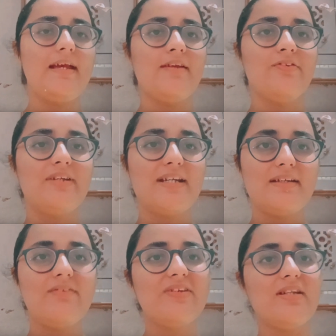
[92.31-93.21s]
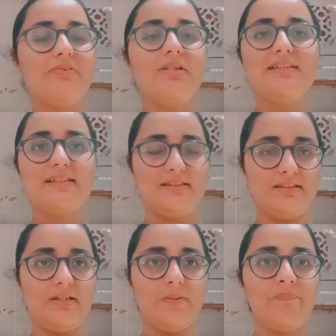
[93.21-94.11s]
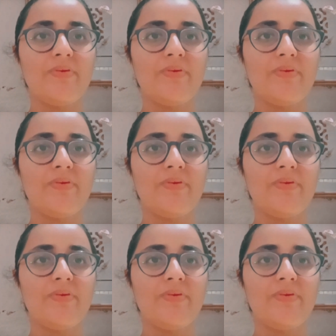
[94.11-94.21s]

annotate it whenever necessary.